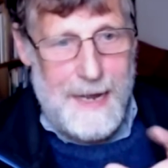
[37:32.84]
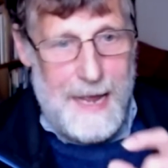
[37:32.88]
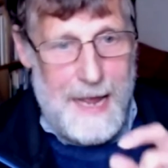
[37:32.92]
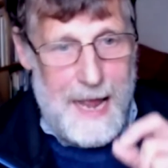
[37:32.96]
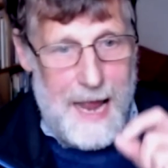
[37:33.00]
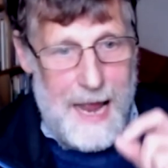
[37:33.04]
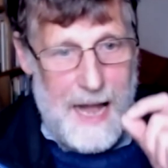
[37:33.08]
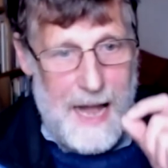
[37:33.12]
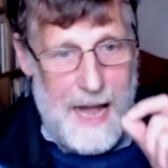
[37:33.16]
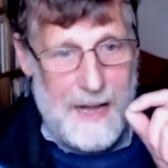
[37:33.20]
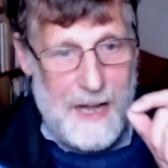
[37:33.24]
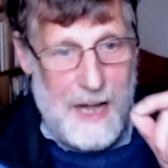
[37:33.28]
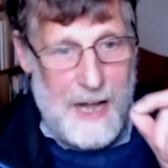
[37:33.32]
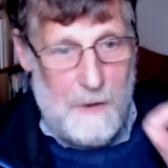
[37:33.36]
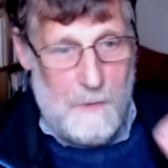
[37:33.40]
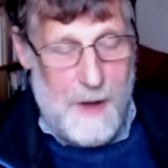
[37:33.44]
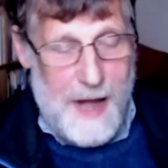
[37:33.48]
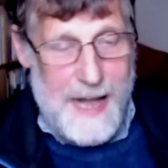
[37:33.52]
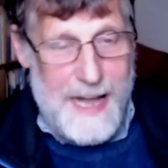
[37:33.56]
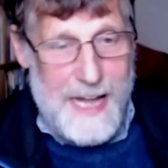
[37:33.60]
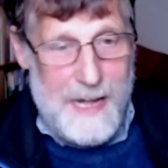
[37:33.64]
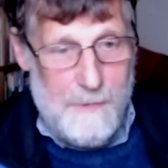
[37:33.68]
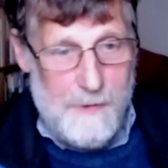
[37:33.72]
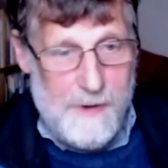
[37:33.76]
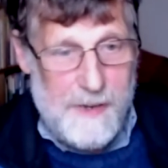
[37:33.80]
And
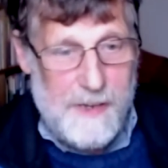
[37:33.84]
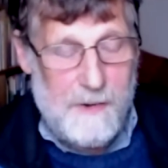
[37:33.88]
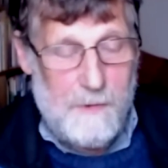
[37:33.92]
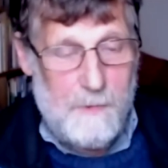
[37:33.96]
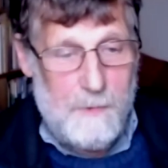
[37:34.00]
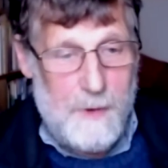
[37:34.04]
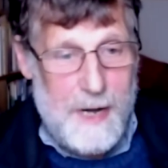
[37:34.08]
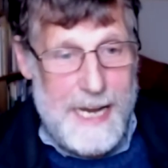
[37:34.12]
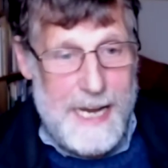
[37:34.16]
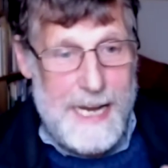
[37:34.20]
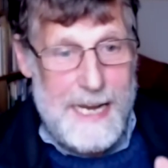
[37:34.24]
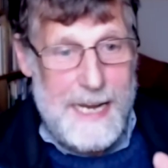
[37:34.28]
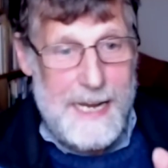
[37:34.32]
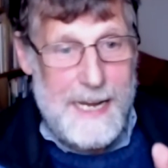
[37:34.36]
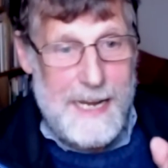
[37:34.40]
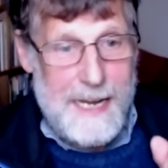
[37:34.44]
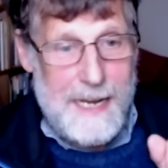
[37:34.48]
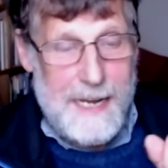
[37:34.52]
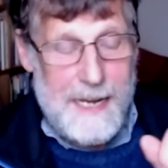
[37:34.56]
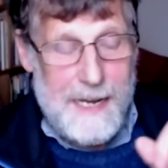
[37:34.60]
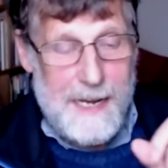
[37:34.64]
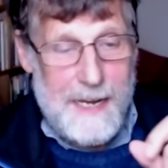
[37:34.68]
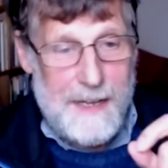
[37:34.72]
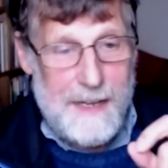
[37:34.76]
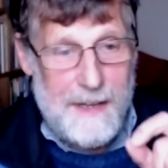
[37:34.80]
when he was away,
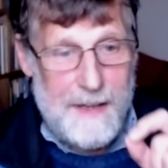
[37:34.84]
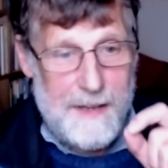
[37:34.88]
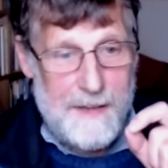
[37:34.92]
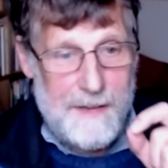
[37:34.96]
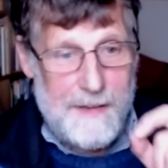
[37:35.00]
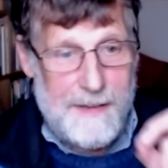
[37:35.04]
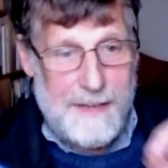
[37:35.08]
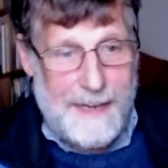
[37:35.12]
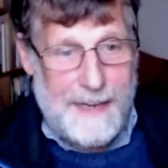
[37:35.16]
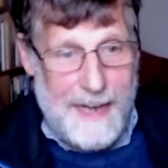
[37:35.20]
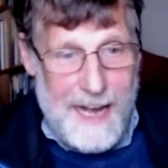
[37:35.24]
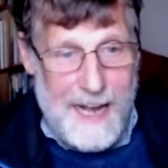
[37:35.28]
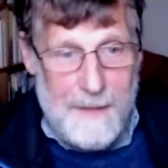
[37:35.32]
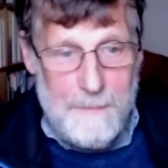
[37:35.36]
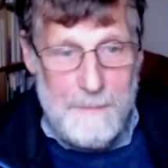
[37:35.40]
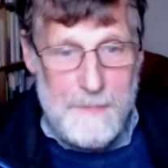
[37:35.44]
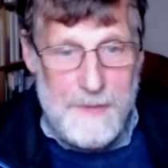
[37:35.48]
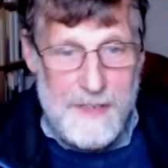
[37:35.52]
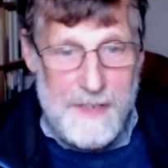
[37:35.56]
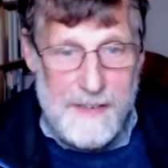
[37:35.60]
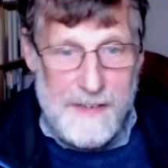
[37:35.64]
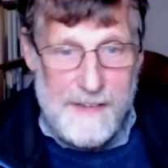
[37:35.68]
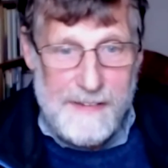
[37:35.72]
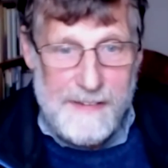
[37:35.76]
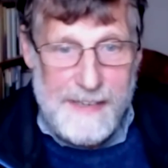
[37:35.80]
the
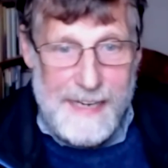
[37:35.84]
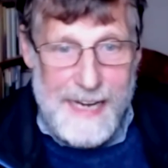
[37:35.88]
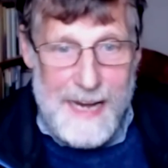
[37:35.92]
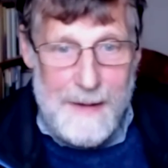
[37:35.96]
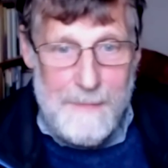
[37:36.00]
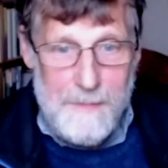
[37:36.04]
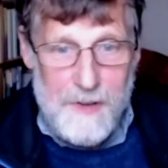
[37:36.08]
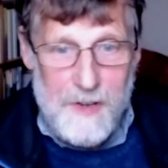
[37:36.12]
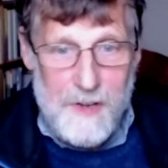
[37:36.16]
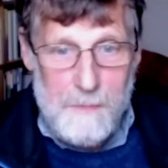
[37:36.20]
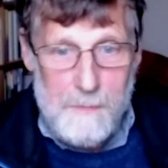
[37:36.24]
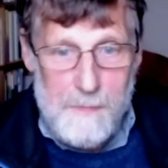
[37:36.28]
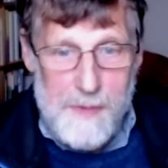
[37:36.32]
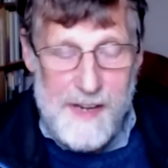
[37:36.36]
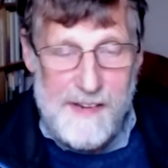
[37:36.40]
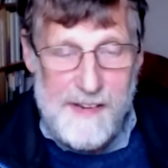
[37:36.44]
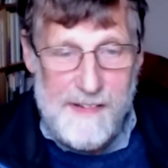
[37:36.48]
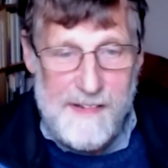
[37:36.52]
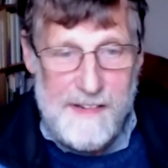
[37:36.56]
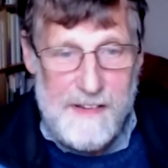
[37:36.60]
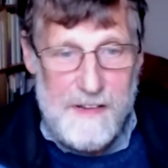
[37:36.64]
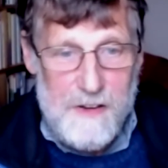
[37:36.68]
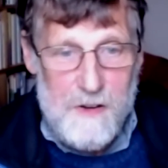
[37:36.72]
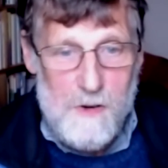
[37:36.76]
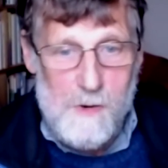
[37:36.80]
carpenters came to Mrs.
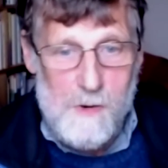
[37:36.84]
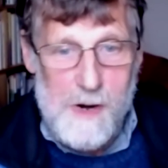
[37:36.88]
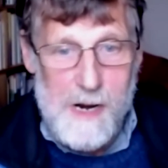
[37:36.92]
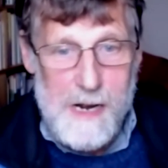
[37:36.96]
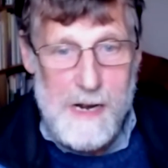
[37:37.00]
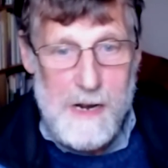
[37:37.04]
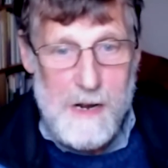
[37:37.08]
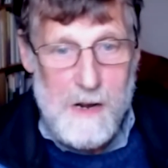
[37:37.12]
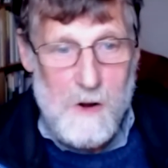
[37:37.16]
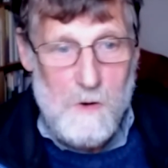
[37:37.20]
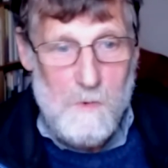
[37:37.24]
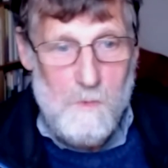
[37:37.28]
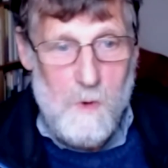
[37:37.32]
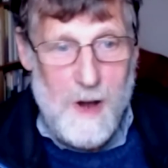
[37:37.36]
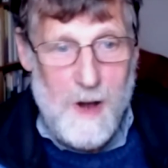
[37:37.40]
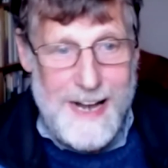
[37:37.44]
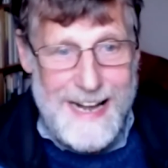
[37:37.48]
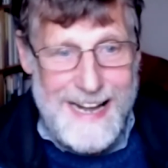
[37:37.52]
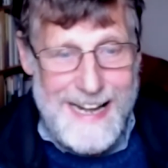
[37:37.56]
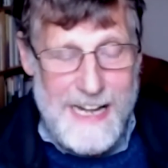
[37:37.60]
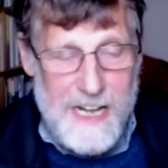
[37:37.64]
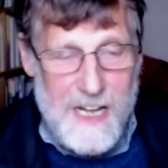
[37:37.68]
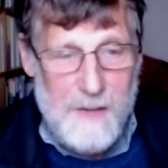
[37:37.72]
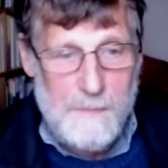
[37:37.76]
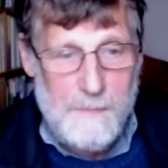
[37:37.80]
Noah
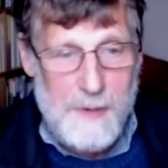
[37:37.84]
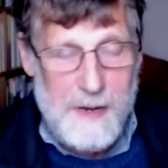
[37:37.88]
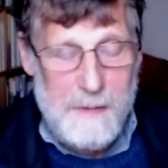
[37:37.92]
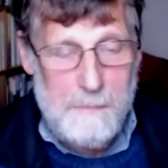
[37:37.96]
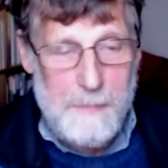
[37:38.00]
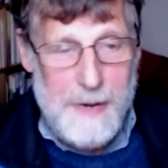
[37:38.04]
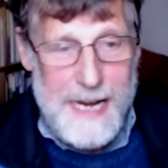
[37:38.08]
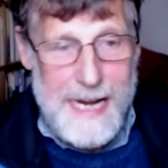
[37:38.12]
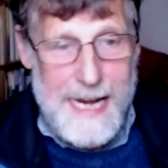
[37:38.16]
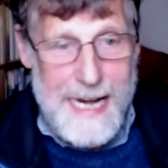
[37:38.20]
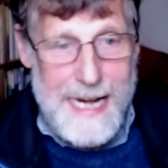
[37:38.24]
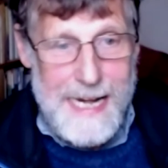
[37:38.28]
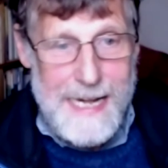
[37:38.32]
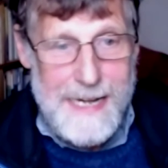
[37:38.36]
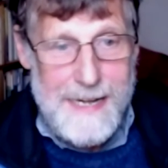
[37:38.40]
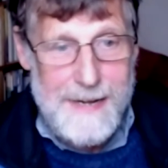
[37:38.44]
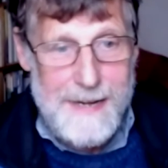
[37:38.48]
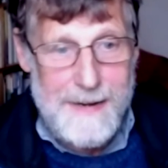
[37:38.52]
wanting to be paid.